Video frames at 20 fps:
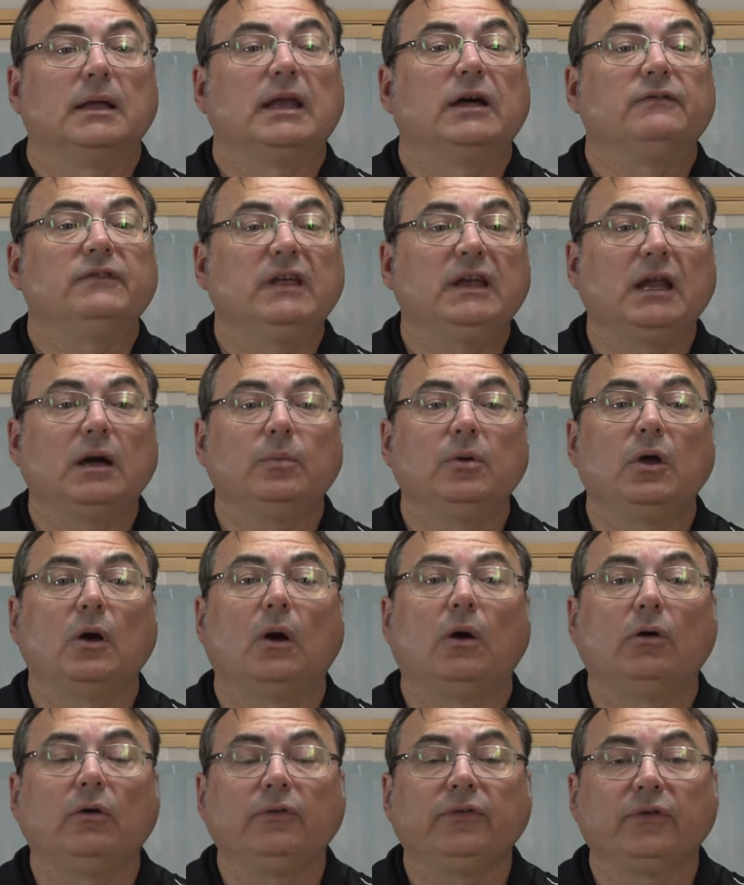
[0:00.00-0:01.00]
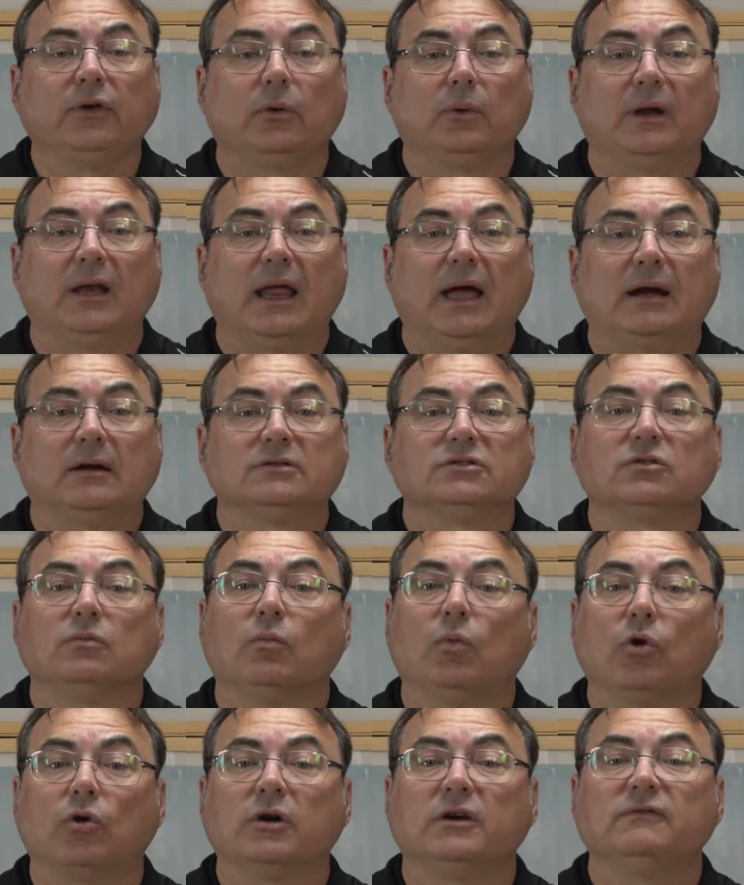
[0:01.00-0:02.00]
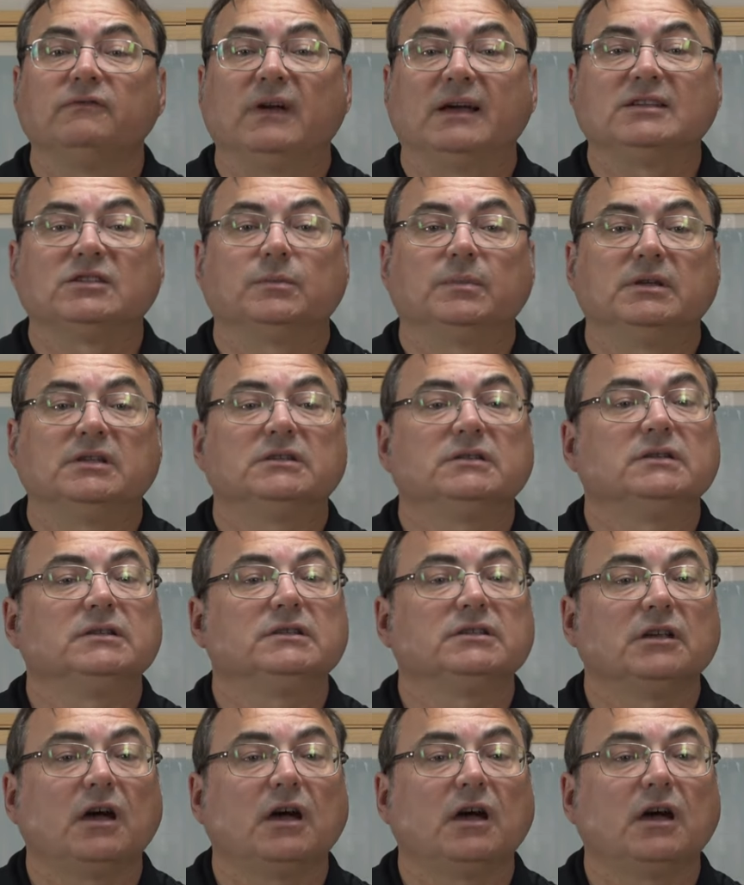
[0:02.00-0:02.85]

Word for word: Now, VW also announced more investments in